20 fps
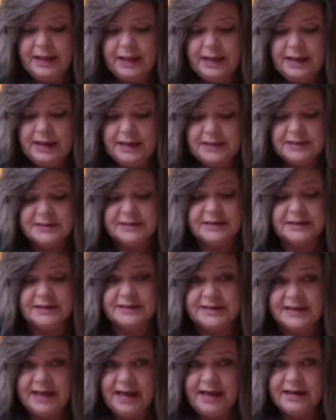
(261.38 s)

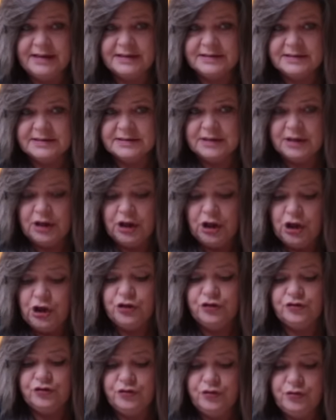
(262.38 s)
Success.
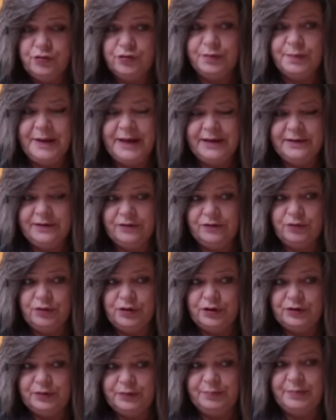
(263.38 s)
Truth being
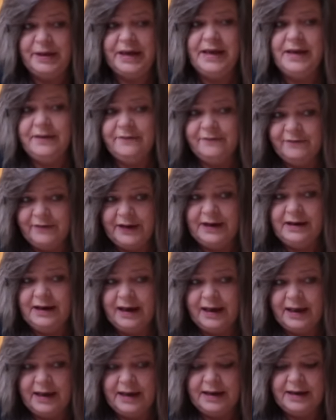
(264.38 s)
told. Being
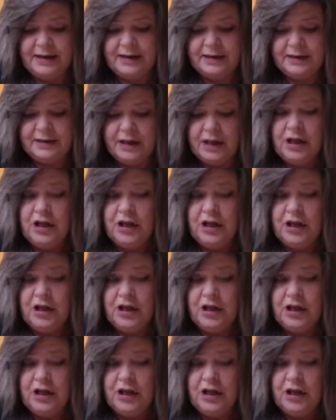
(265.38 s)
vindicated.